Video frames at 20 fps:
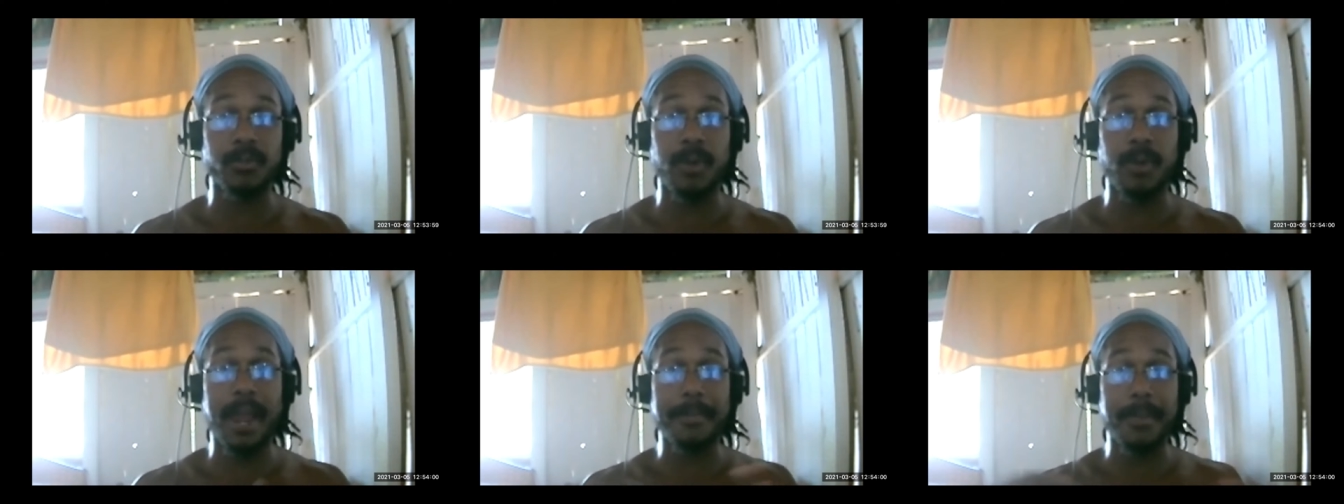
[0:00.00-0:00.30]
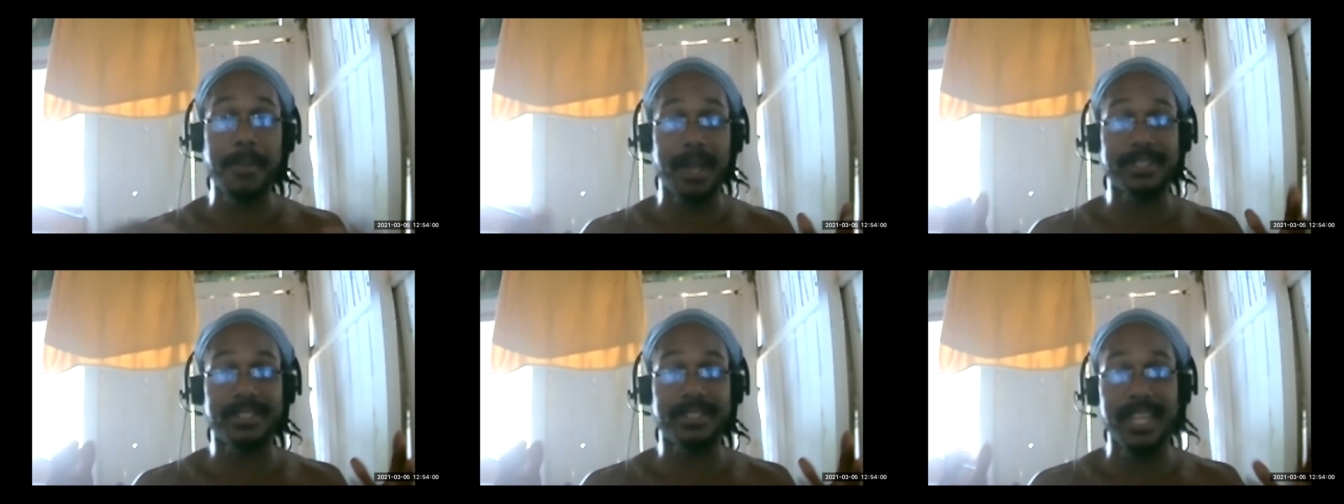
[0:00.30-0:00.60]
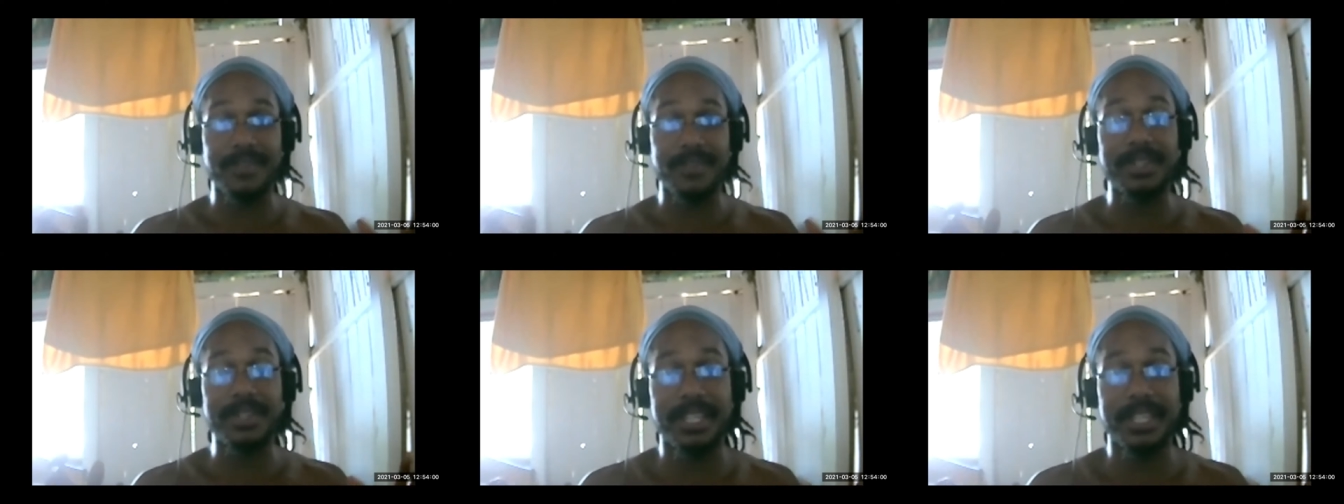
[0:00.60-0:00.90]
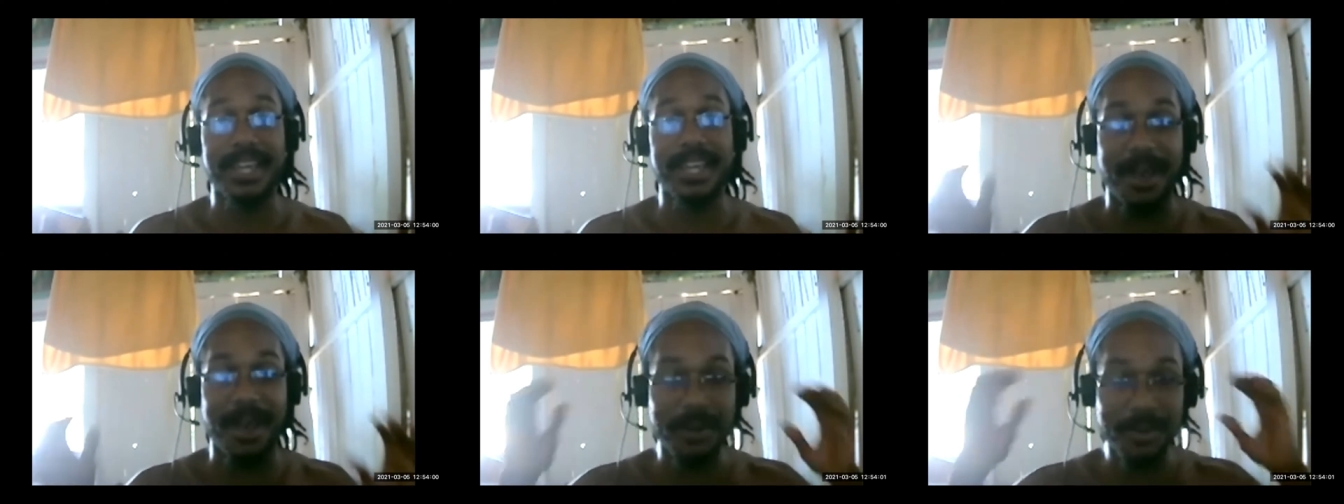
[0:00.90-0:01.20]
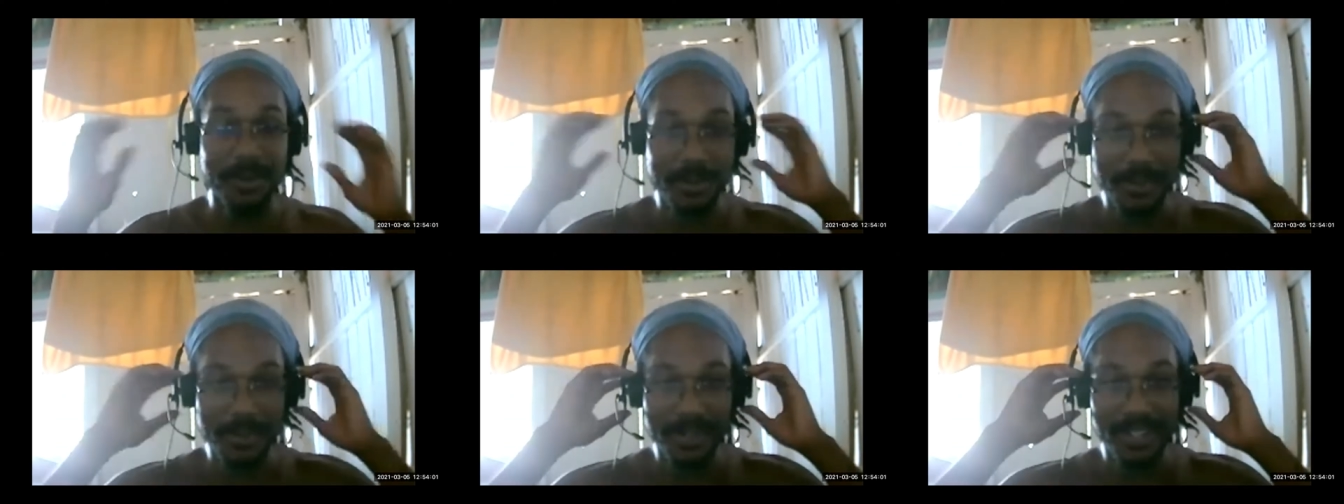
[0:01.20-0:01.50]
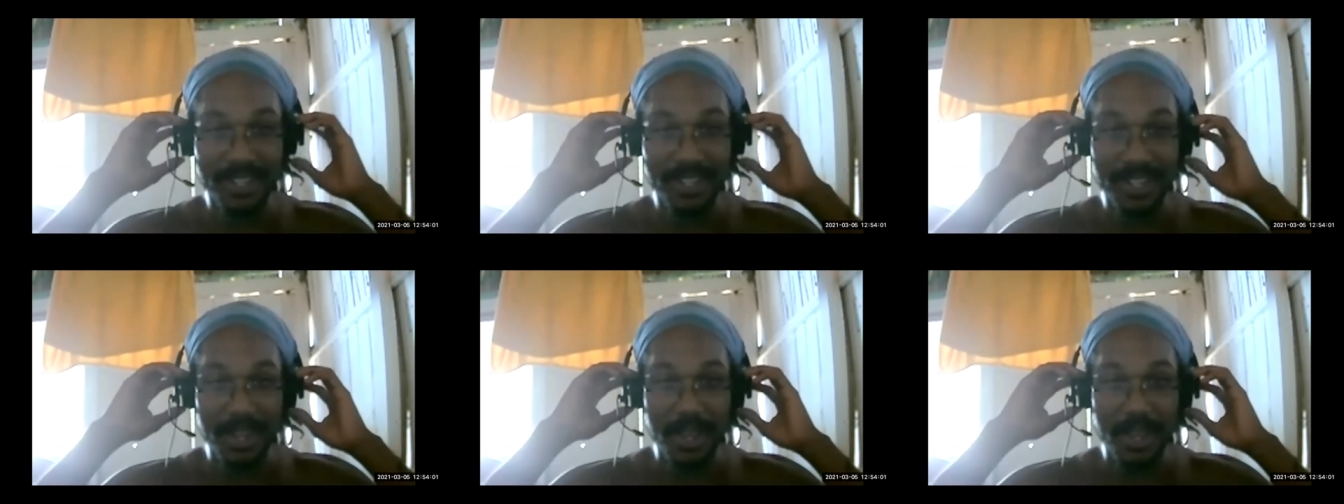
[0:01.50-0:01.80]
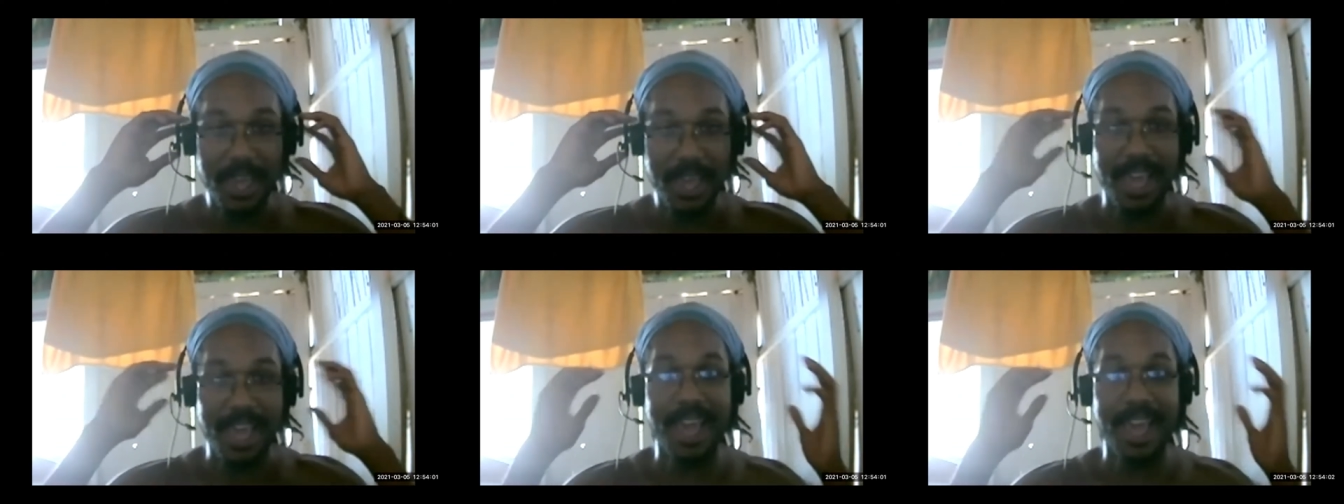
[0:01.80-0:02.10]
grandma savings account.
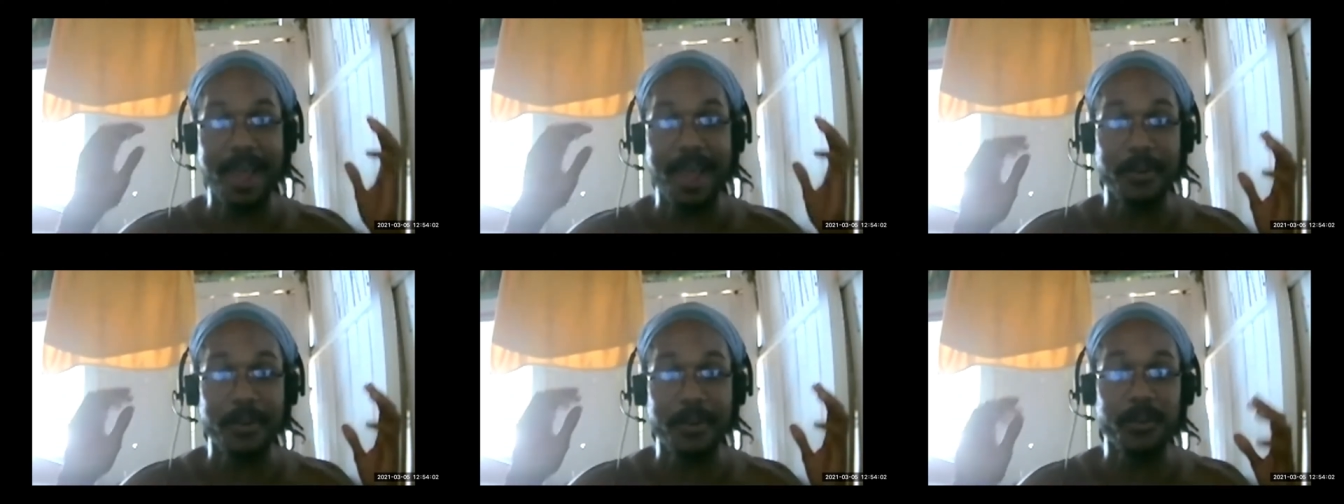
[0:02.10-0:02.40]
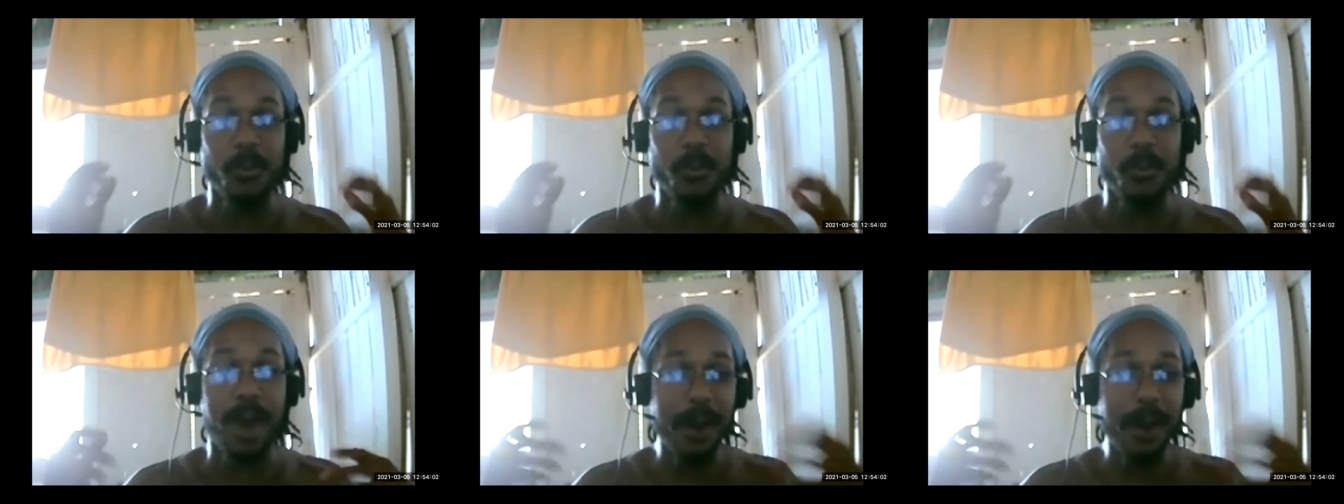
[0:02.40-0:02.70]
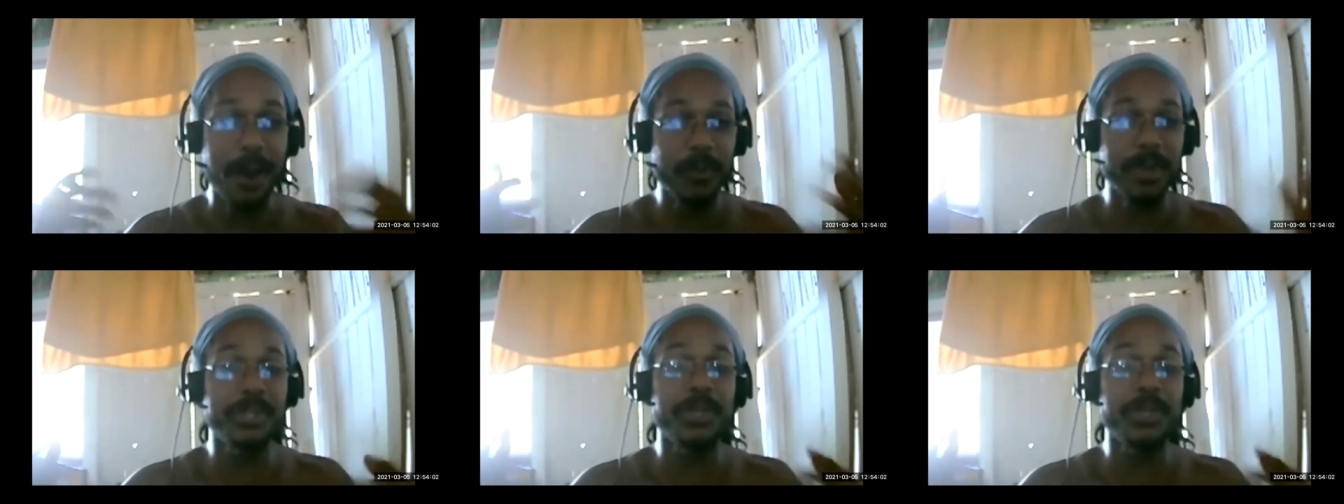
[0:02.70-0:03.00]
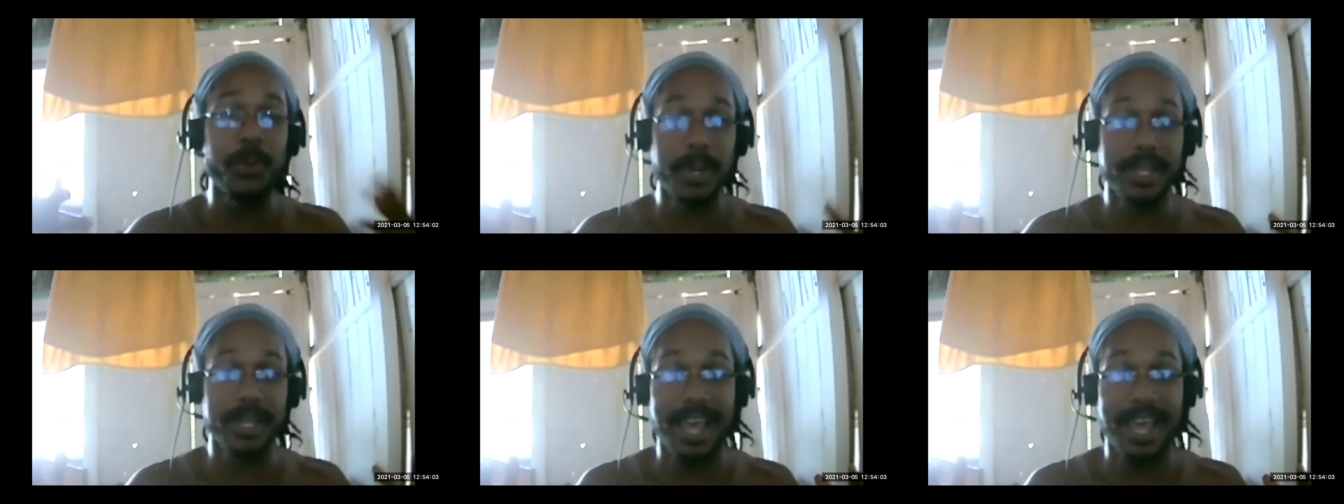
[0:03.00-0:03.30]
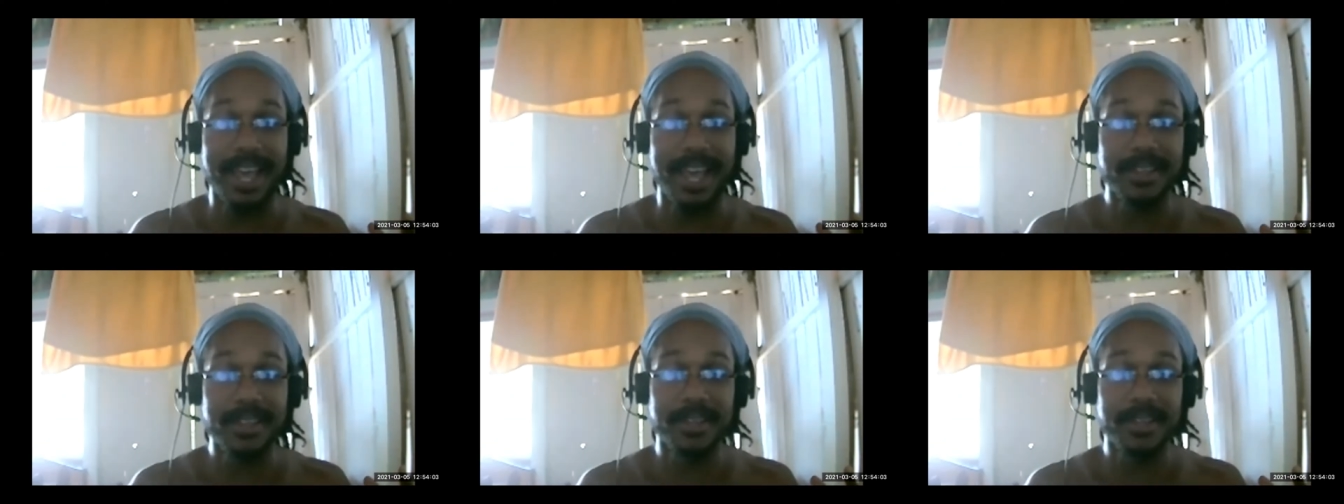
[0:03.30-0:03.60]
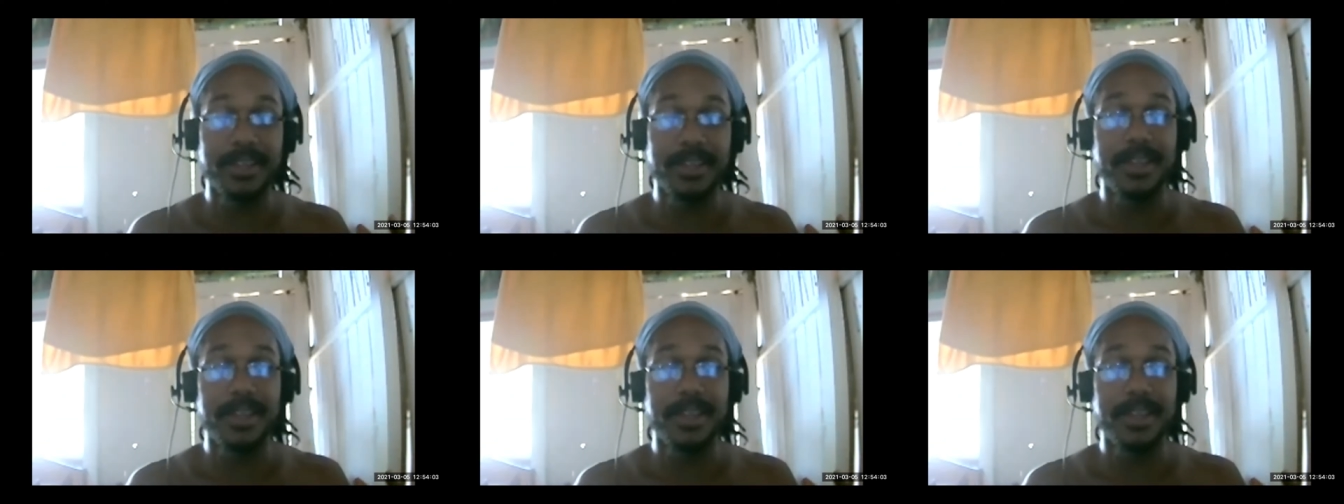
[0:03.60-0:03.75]
And why are we doing that?